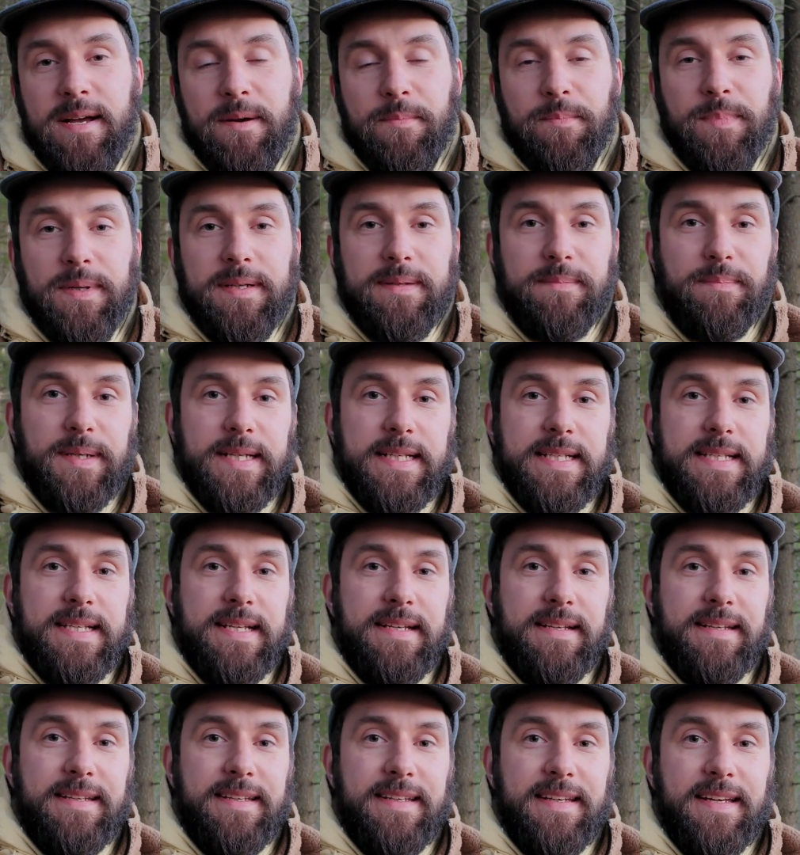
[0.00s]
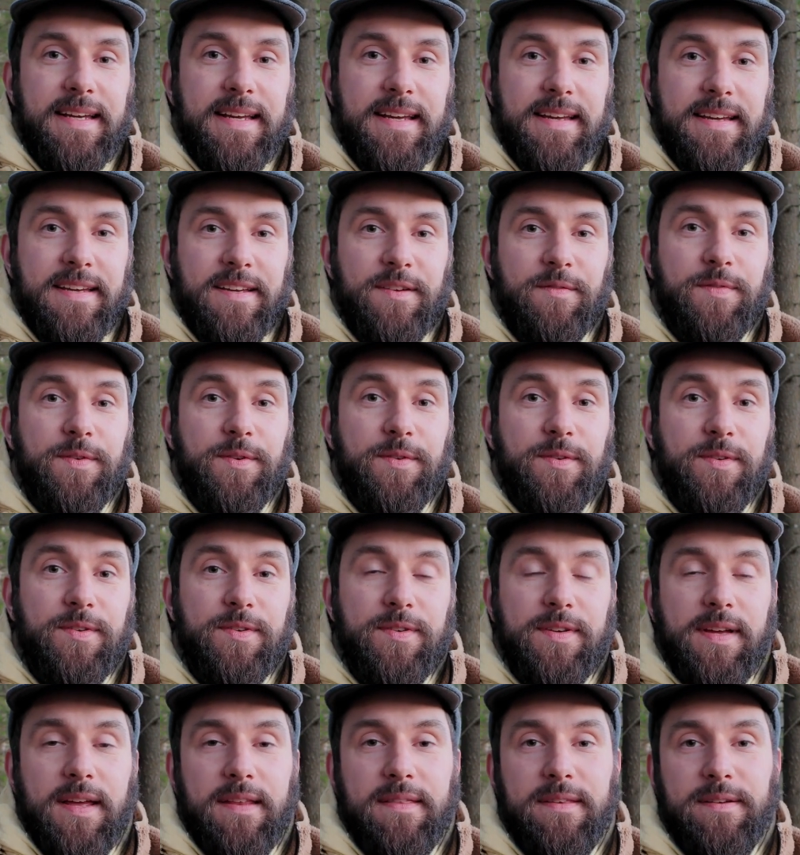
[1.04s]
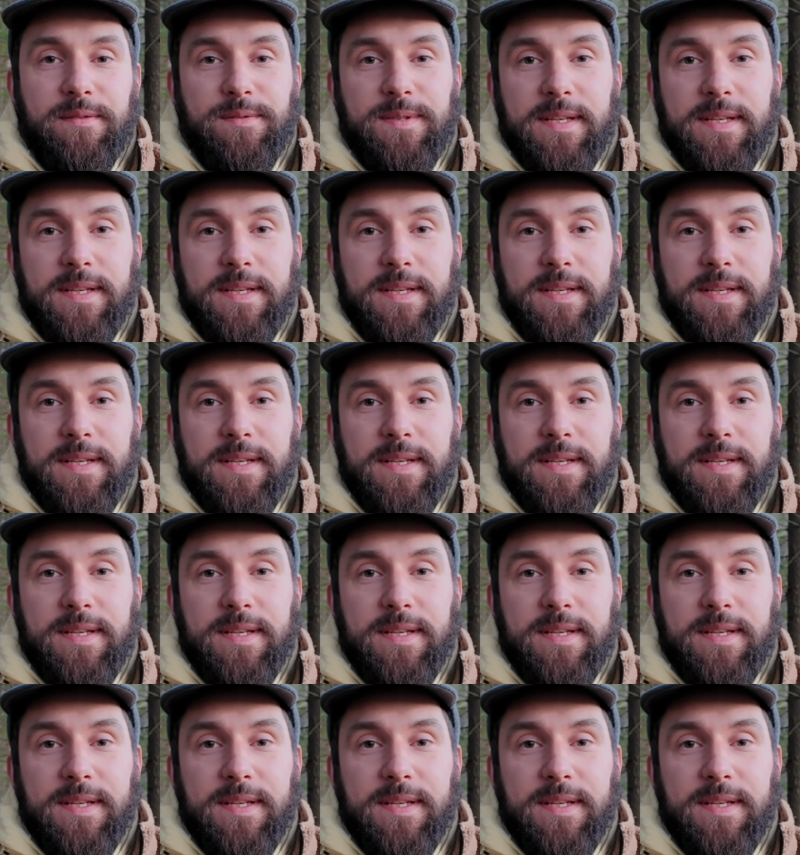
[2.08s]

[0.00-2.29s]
But basically, if you look at those